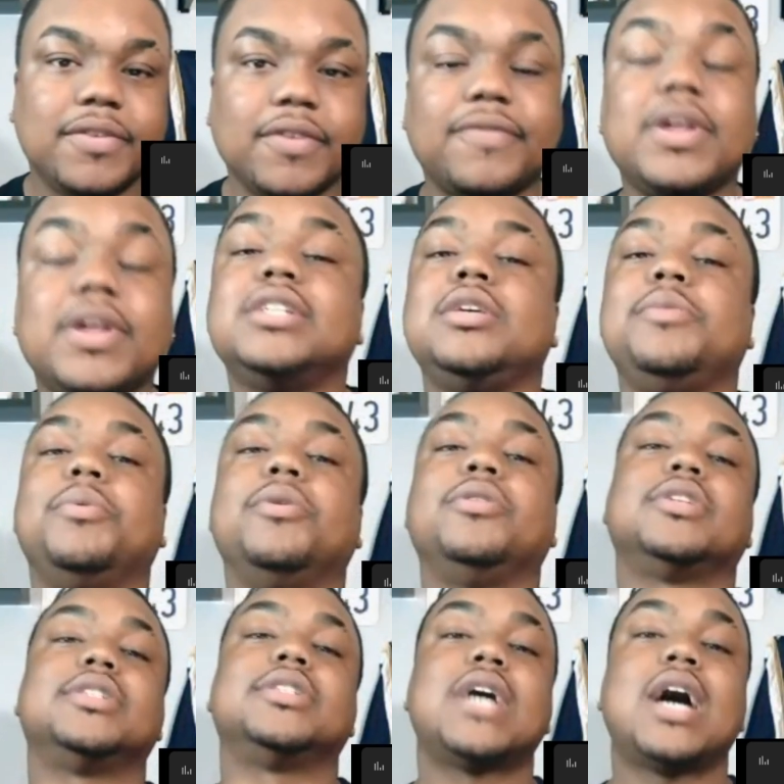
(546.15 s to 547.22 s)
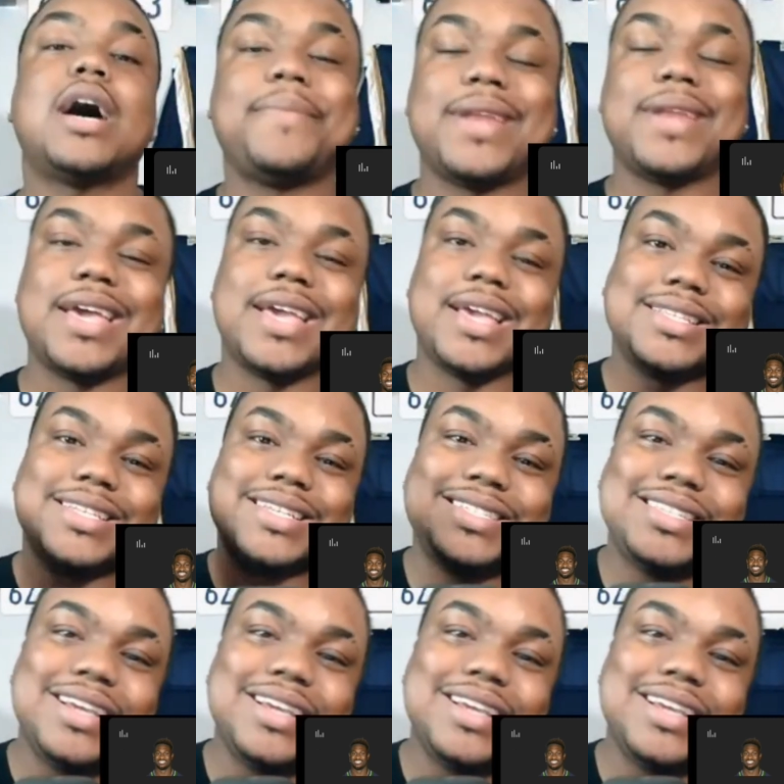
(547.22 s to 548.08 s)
for fantasy points on top of that to